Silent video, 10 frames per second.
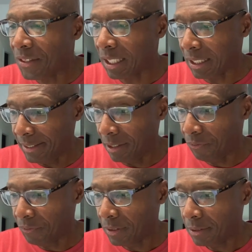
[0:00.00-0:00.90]
the
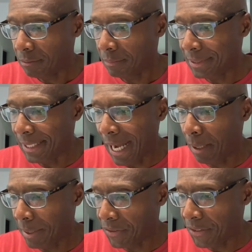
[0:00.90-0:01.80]
cliff,
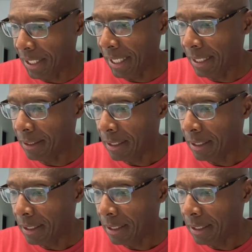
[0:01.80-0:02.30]
Dimon said.